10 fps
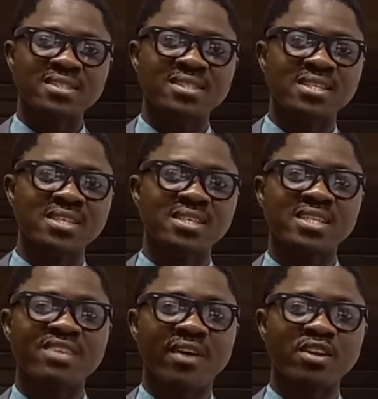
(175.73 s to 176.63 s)
there is
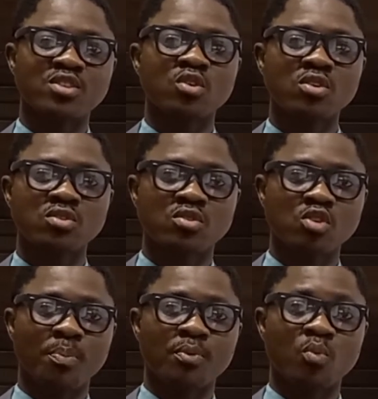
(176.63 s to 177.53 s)
valuation
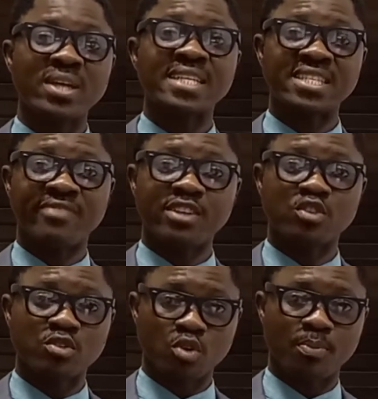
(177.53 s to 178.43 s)

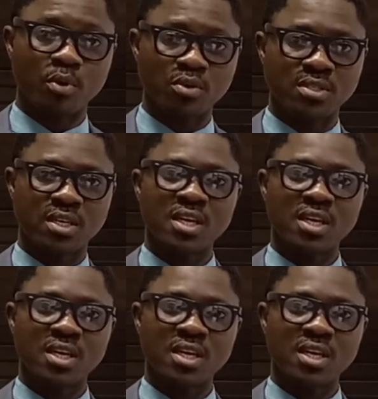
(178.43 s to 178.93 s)
surplus,